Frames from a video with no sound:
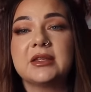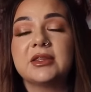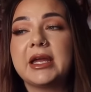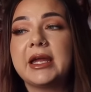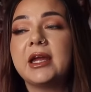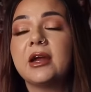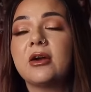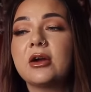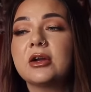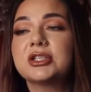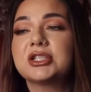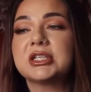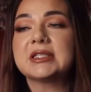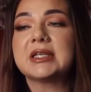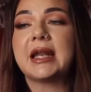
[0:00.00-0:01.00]
They are
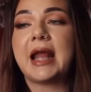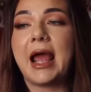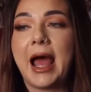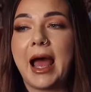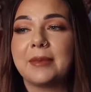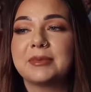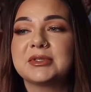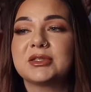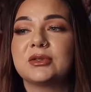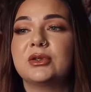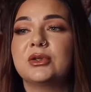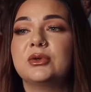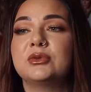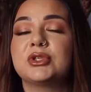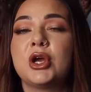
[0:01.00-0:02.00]
just an
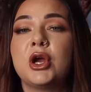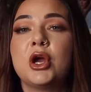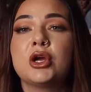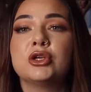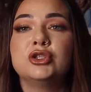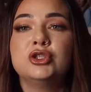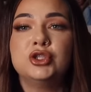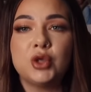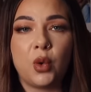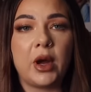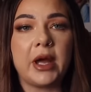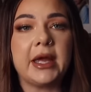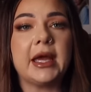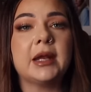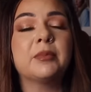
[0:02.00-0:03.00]
absolute
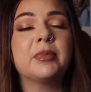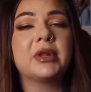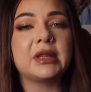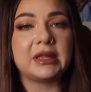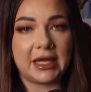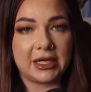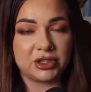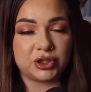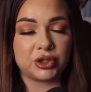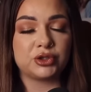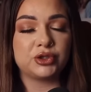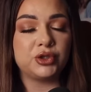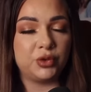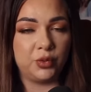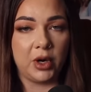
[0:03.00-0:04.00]
joy and pleasure
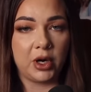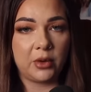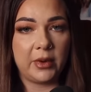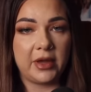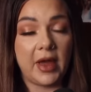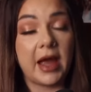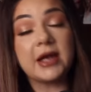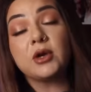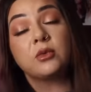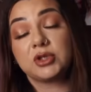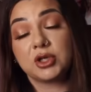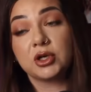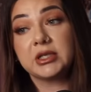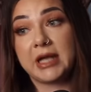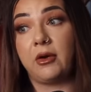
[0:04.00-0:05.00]
to work with. I don't
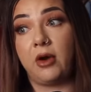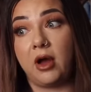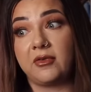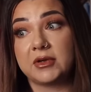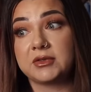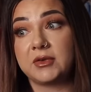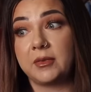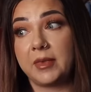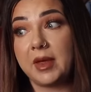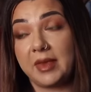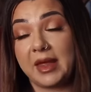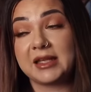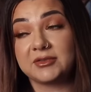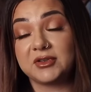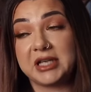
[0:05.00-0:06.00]
turn down offers from them,
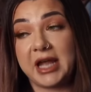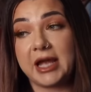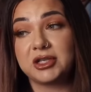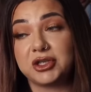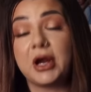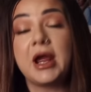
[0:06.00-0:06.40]
that's for dang sure.